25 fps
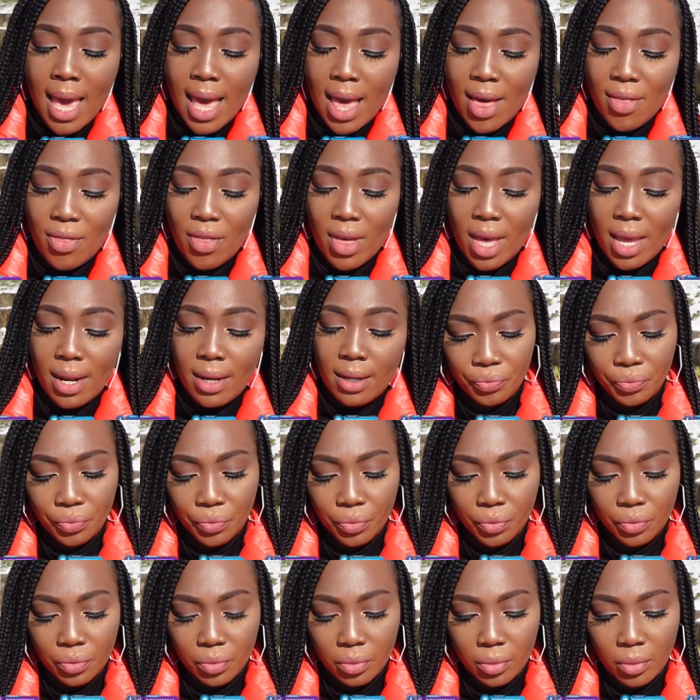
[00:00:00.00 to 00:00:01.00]
And then
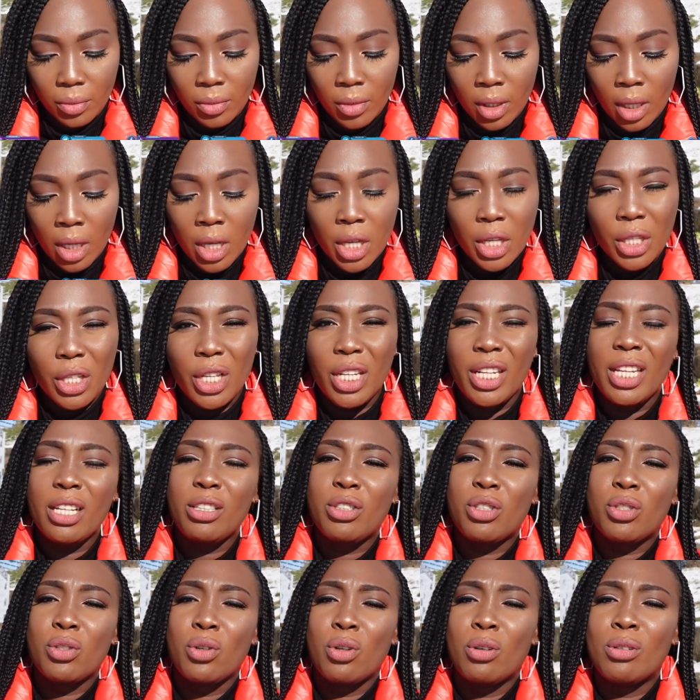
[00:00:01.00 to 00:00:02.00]
you need to